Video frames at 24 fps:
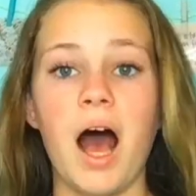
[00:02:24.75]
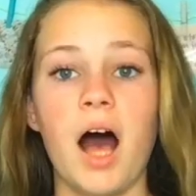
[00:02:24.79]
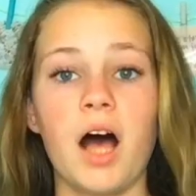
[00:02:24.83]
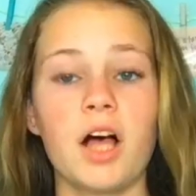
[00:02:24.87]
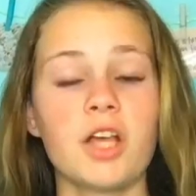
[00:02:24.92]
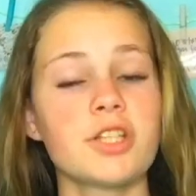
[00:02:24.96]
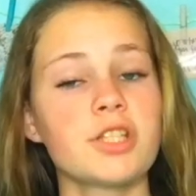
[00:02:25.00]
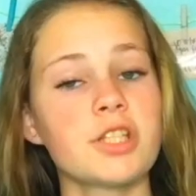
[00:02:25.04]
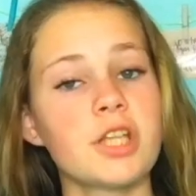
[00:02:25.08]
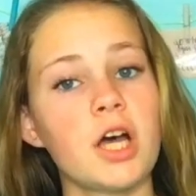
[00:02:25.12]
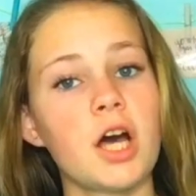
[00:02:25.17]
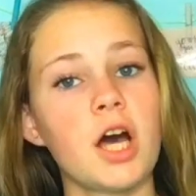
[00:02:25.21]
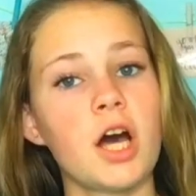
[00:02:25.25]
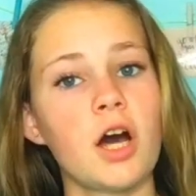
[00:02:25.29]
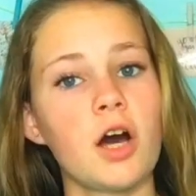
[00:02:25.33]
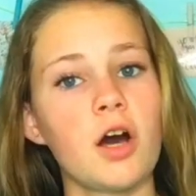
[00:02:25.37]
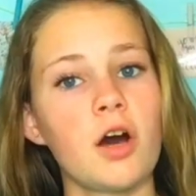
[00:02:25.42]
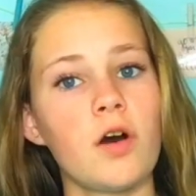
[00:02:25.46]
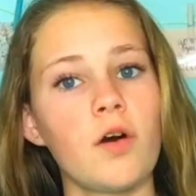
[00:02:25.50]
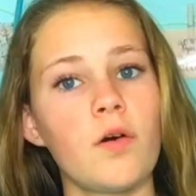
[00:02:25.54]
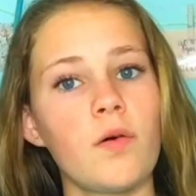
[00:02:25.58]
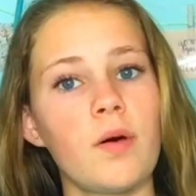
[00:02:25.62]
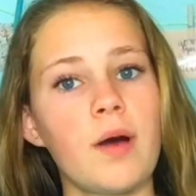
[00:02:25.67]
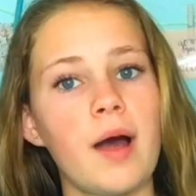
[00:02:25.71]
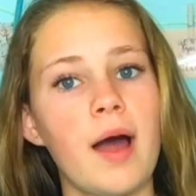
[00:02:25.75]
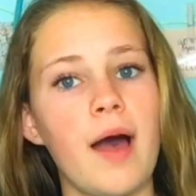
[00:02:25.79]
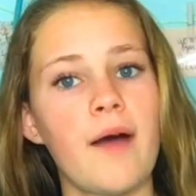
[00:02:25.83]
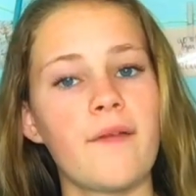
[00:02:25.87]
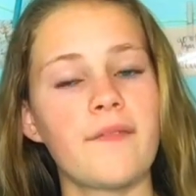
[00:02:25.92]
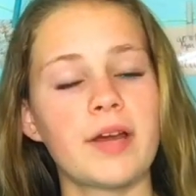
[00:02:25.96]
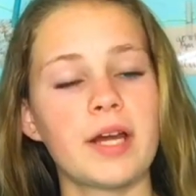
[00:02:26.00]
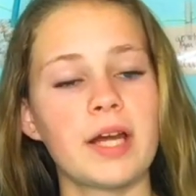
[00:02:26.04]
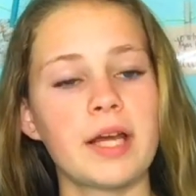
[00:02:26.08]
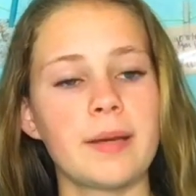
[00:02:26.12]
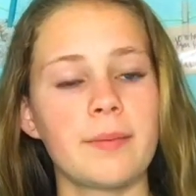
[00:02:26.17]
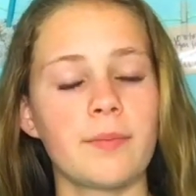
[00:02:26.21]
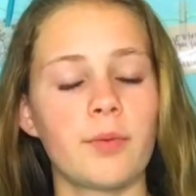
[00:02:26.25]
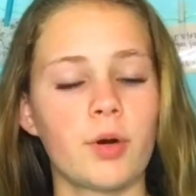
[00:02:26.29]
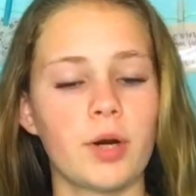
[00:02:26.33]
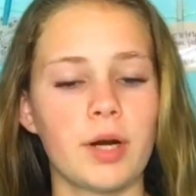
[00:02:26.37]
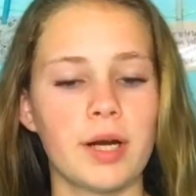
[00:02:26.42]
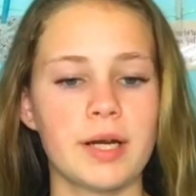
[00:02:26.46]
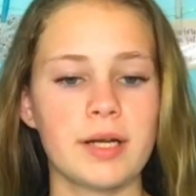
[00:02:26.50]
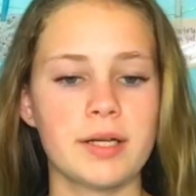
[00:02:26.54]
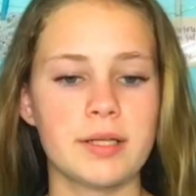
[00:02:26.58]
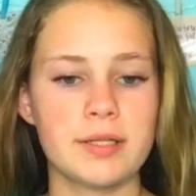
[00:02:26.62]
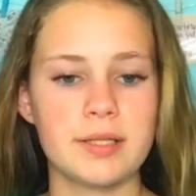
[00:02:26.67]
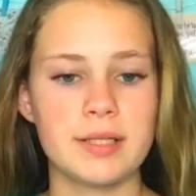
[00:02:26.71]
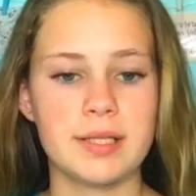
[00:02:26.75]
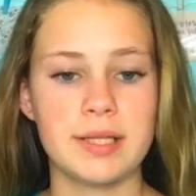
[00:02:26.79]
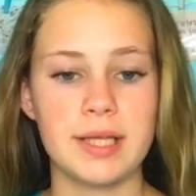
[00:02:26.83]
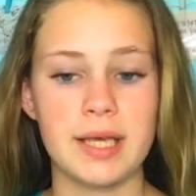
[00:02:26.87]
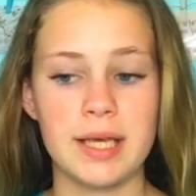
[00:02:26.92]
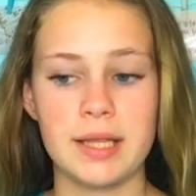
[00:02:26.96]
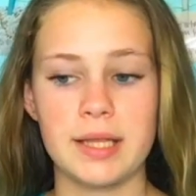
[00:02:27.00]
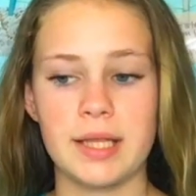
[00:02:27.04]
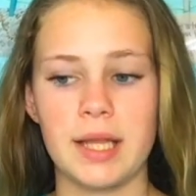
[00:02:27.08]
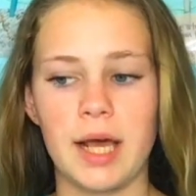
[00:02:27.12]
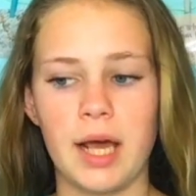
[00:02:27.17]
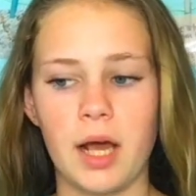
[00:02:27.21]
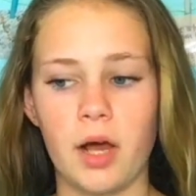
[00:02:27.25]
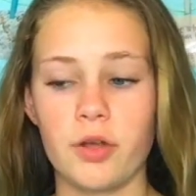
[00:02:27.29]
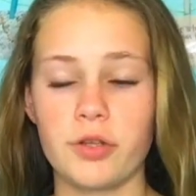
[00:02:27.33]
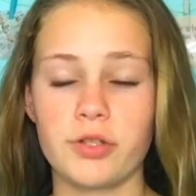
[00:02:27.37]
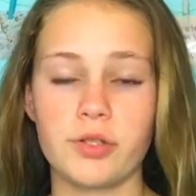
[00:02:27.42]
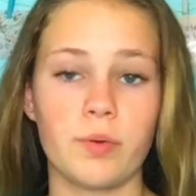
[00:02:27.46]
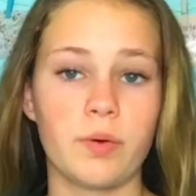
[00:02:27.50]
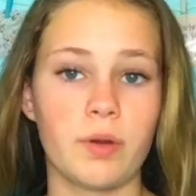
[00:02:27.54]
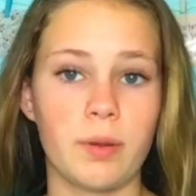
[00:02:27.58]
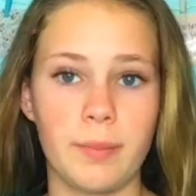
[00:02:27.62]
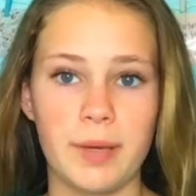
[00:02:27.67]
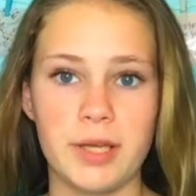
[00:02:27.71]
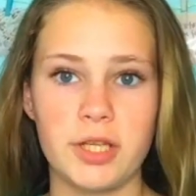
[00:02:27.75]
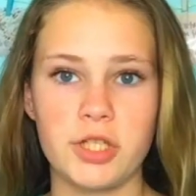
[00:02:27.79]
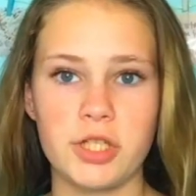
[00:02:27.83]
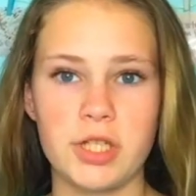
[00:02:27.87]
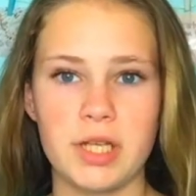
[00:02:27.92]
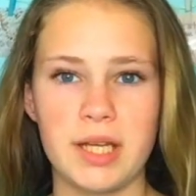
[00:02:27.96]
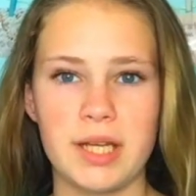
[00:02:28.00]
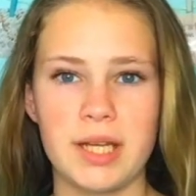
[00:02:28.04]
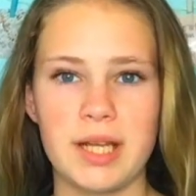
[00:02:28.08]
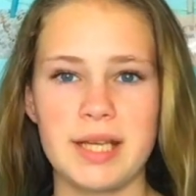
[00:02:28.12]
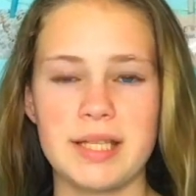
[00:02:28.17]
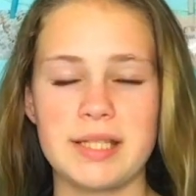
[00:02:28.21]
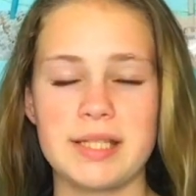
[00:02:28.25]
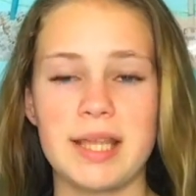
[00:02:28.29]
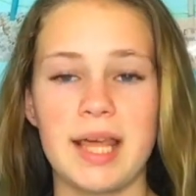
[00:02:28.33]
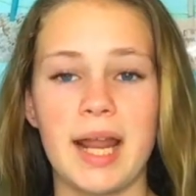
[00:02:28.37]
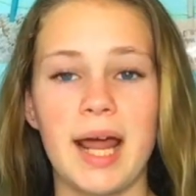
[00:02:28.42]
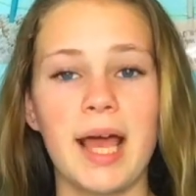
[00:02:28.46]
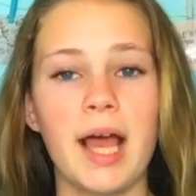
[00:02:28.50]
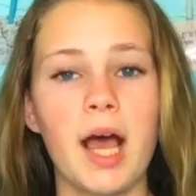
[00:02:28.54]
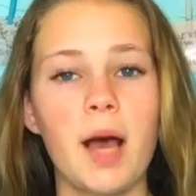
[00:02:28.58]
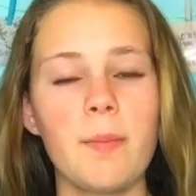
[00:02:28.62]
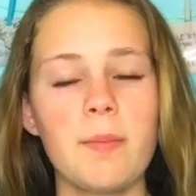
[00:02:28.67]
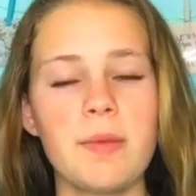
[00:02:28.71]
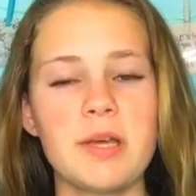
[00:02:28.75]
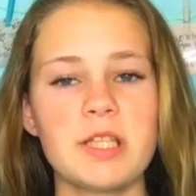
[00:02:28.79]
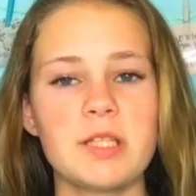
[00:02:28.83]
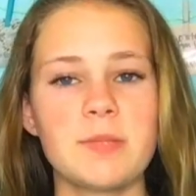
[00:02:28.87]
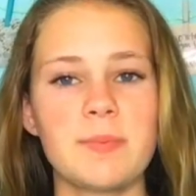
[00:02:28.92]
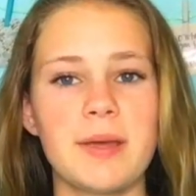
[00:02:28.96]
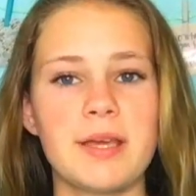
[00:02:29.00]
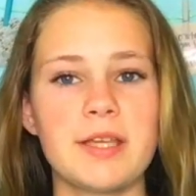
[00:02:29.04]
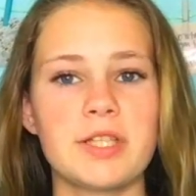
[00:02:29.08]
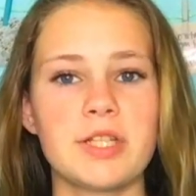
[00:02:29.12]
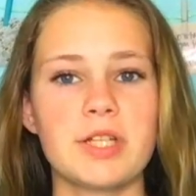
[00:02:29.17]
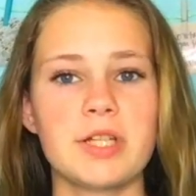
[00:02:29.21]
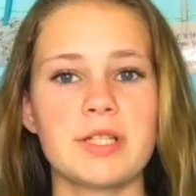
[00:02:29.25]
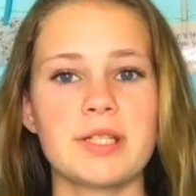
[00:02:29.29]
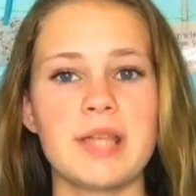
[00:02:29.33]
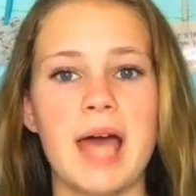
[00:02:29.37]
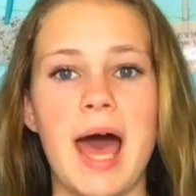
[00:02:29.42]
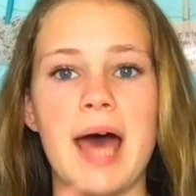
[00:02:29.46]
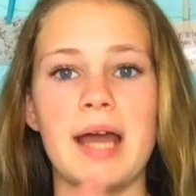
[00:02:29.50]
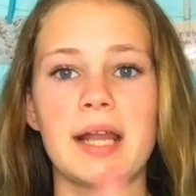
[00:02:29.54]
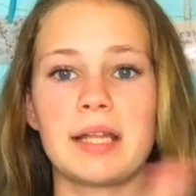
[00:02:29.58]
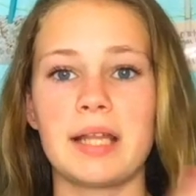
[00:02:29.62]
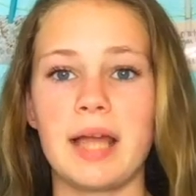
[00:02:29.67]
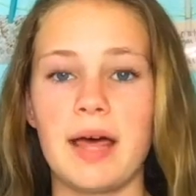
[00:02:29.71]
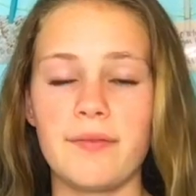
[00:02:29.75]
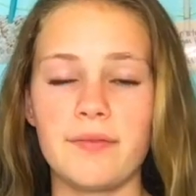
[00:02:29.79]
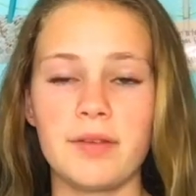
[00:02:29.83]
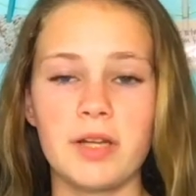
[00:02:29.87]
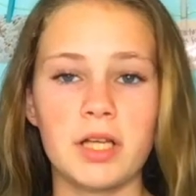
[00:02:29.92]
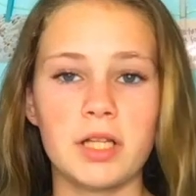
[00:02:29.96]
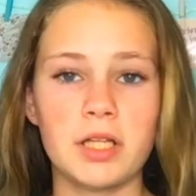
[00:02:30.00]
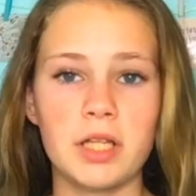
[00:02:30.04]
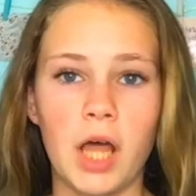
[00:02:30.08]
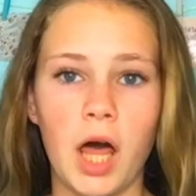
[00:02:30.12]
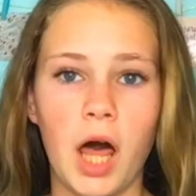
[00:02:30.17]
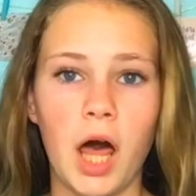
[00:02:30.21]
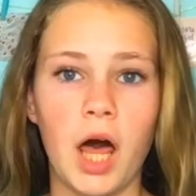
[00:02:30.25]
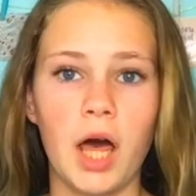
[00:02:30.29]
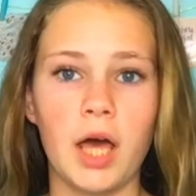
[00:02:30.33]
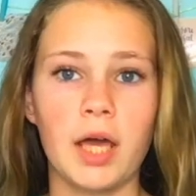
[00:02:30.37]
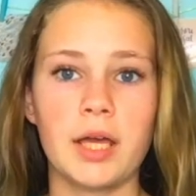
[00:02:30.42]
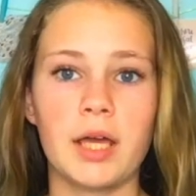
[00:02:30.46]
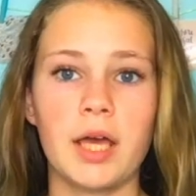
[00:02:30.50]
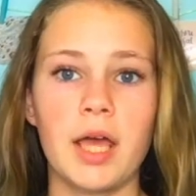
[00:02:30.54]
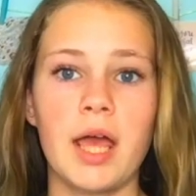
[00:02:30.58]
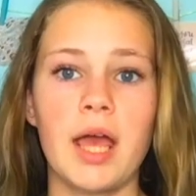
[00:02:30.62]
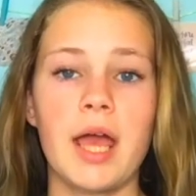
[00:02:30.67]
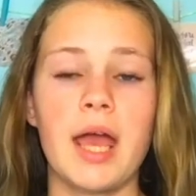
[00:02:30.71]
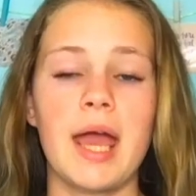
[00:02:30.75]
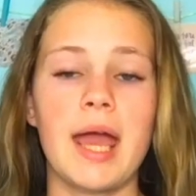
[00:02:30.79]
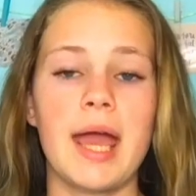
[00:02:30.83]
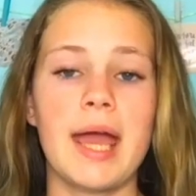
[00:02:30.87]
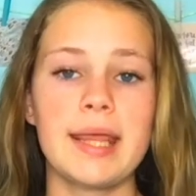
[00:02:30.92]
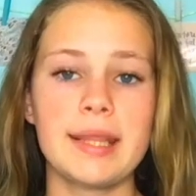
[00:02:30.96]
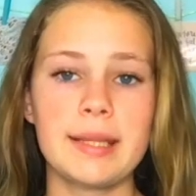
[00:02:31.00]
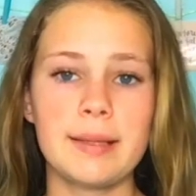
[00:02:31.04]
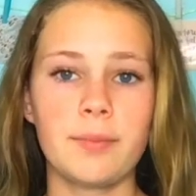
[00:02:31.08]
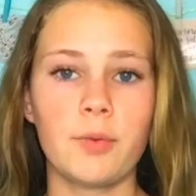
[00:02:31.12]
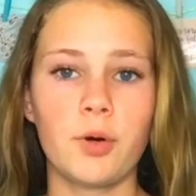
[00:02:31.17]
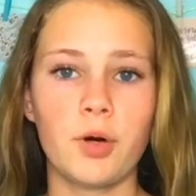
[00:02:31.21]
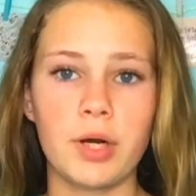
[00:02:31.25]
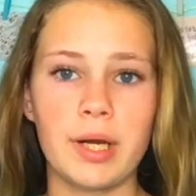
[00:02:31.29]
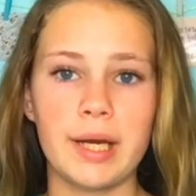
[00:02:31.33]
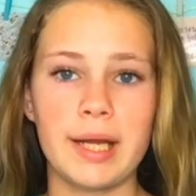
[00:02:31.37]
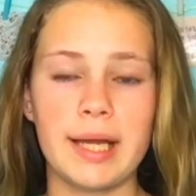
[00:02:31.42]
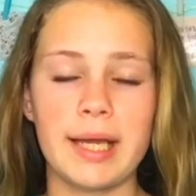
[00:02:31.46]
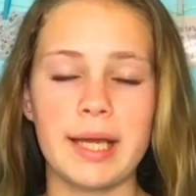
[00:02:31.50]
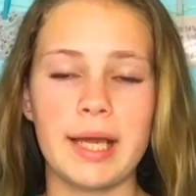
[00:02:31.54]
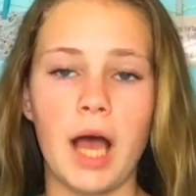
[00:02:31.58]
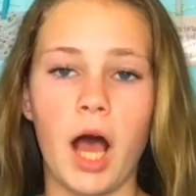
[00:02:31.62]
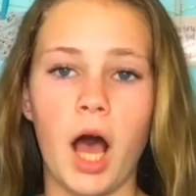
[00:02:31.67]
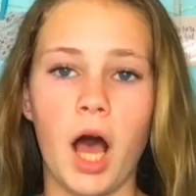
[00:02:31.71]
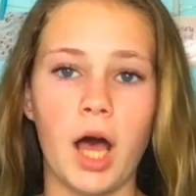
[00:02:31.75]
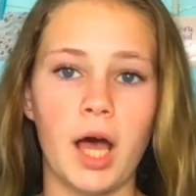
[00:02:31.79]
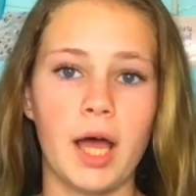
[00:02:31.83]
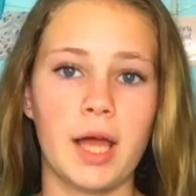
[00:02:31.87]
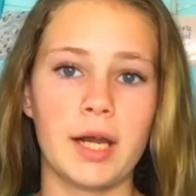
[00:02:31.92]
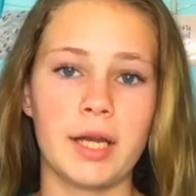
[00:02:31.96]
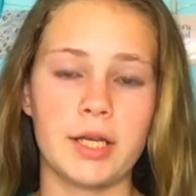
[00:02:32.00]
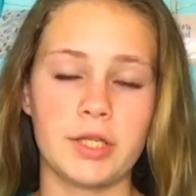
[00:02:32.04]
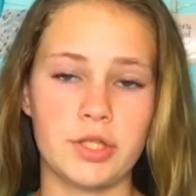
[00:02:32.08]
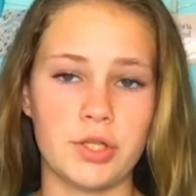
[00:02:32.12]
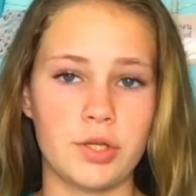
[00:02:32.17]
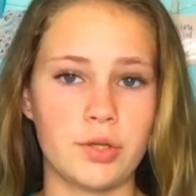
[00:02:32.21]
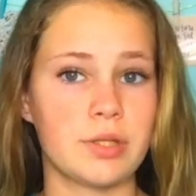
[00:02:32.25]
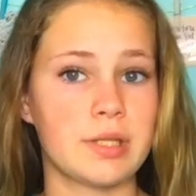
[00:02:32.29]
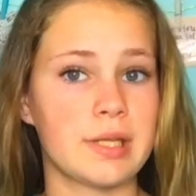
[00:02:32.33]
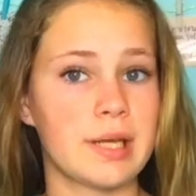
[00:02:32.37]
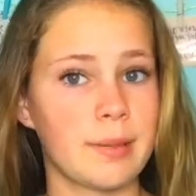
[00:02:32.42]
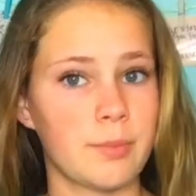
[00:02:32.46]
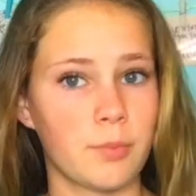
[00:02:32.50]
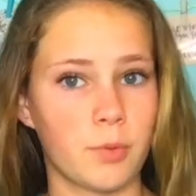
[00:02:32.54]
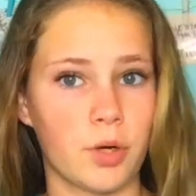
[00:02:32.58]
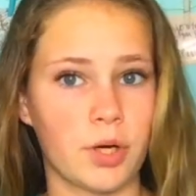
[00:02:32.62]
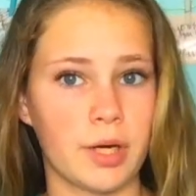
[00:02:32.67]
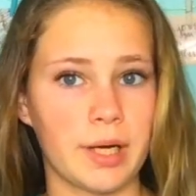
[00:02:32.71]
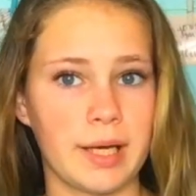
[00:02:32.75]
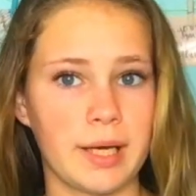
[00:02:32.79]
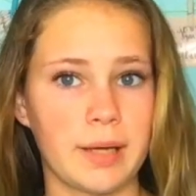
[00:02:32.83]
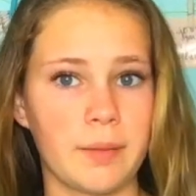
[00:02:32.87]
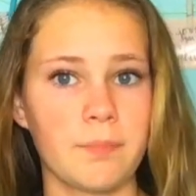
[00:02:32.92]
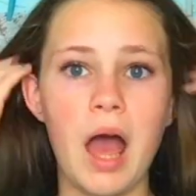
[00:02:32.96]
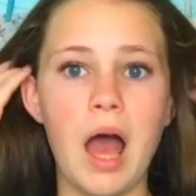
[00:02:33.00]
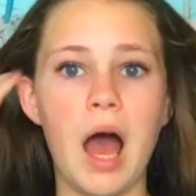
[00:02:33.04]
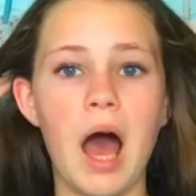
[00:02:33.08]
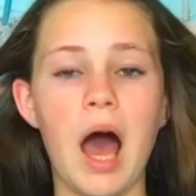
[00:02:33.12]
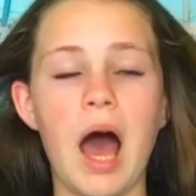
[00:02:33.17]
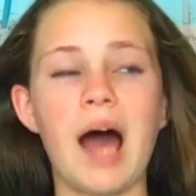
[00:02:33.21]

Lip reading: Also, a very important thing that I also want to mention is that I got my spacers at 11 o'clock in the morning on a Tuesday morning.